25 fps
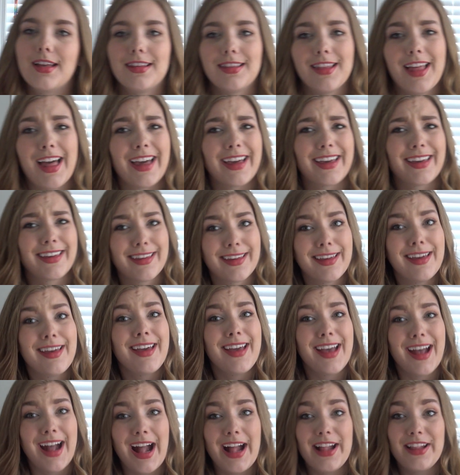Like,
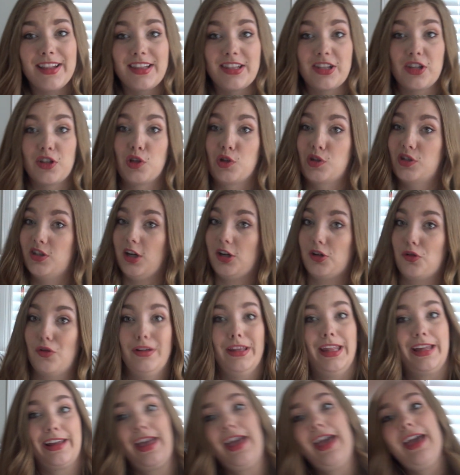and so you start
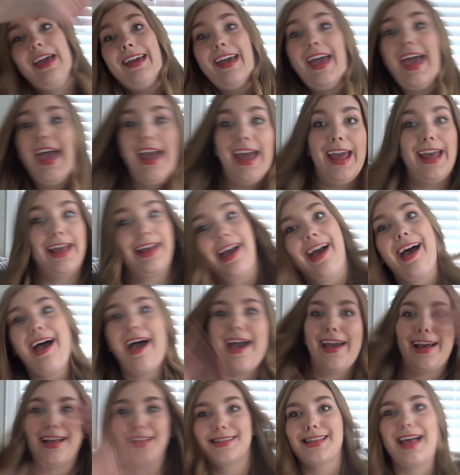going like, hey
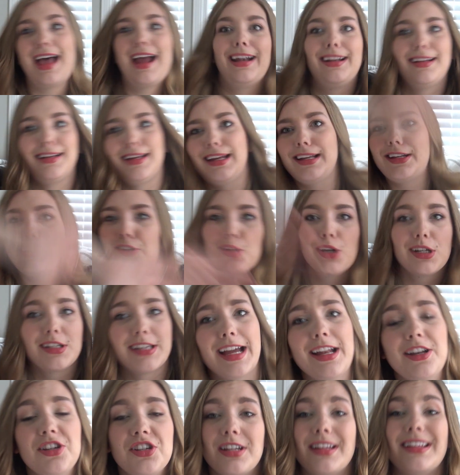guys, I need your
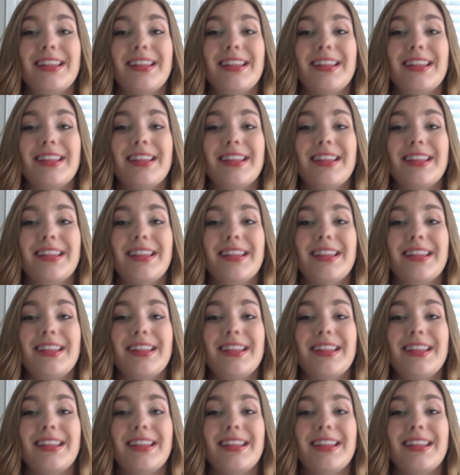attention.